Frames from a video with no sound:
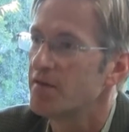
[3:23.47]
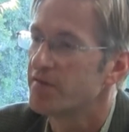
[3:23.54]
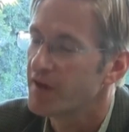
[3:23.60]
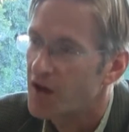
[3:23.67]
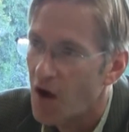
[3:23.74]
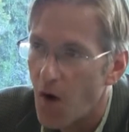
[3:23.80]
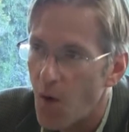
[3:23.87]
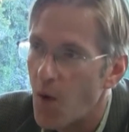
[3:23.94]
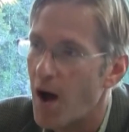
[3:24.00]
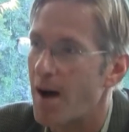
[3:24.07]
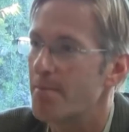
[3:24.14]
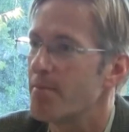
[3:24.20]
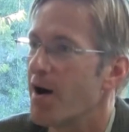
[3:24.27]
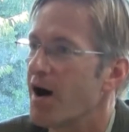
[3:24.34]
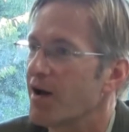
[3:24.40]
The
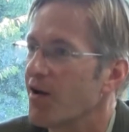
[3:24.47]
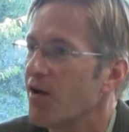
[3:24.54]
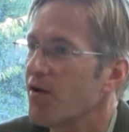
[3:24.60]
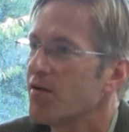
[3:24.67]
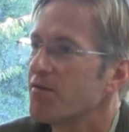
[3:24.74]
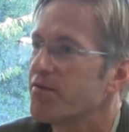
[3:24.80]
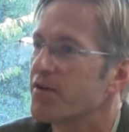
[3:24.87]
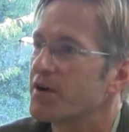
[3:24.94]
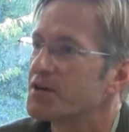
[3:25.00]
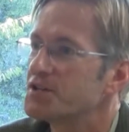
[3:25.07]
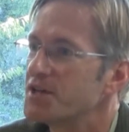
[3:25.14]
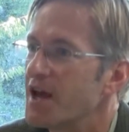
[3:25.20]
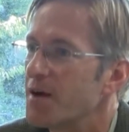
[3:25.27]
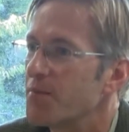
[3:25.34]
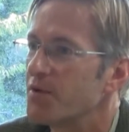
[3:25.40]
co-op model, for
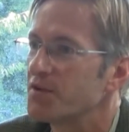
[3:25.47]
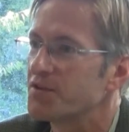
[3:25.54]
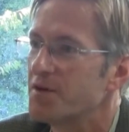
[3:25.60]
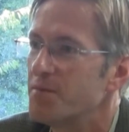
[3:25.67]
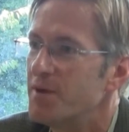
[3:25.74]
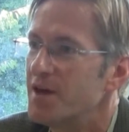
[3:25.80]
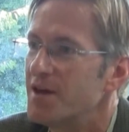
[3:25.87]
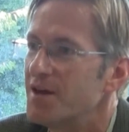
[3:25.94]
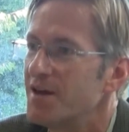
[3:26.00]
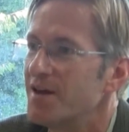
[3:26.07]
example, to me